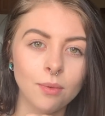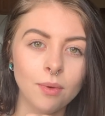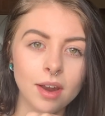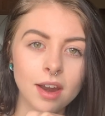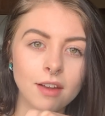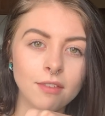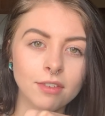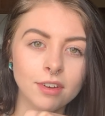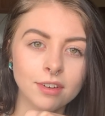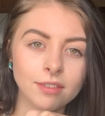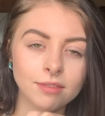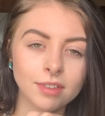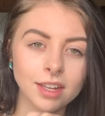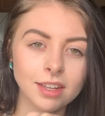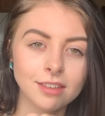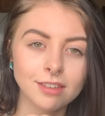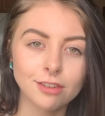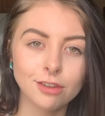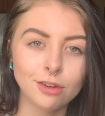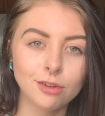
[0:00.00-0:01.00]
whatever,
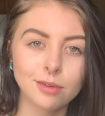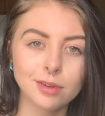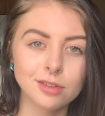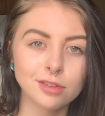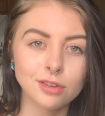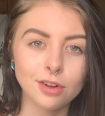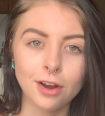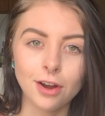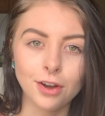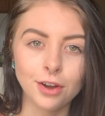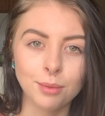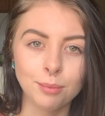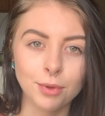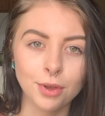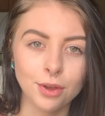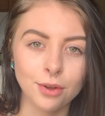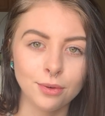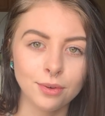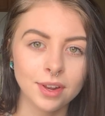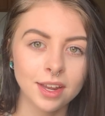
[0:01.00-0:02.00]
let's do a star and a
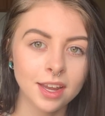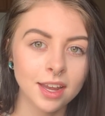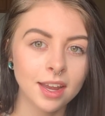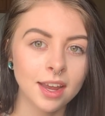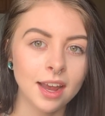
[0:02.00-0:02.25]
moon.